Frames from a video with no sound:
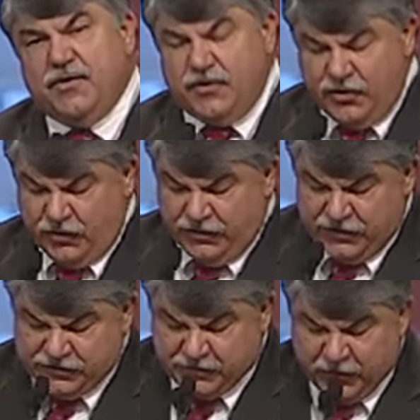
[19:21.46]
your union
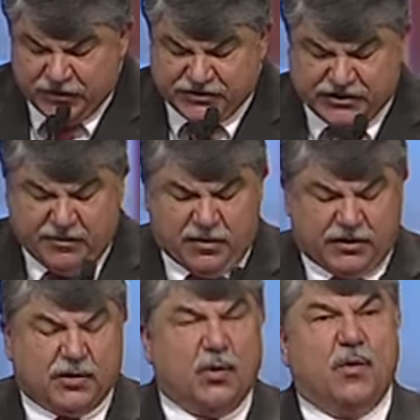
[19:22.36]
is pretty similar
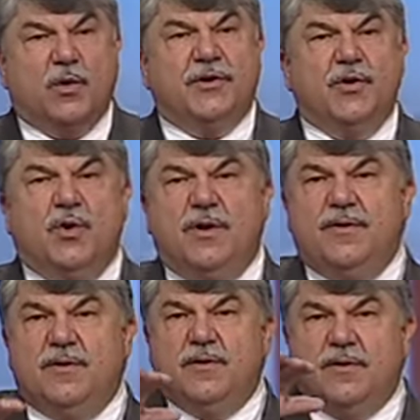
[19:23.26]
to what we're doing
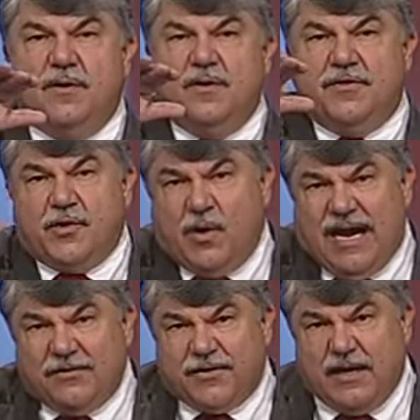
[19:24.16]

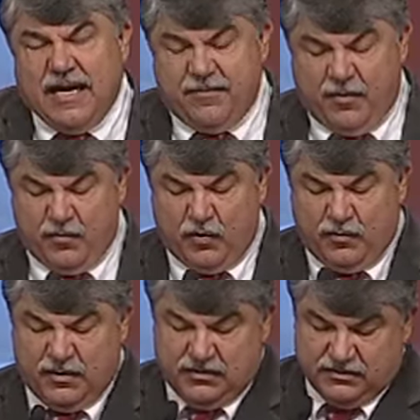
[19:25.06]
throughout the labor
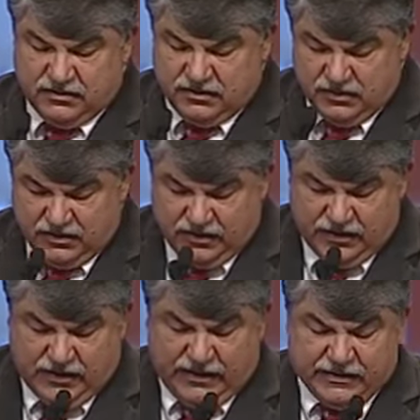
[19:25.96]
movement.
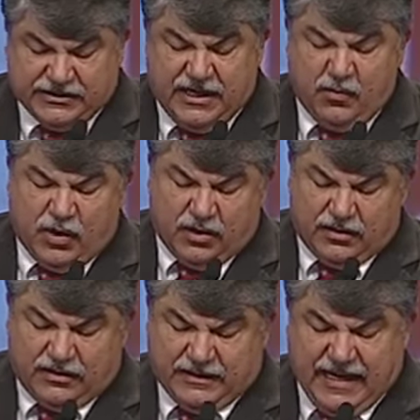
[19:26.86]
You see, we're
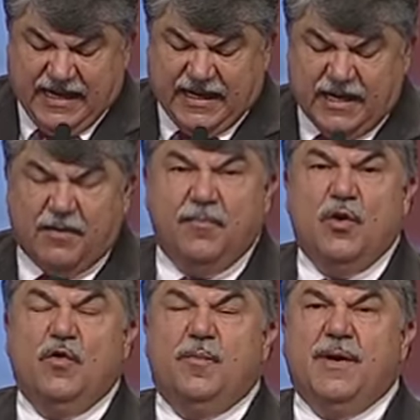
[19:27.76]
taking a
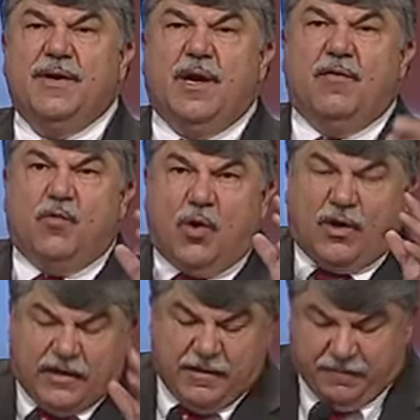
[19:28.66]
movement of working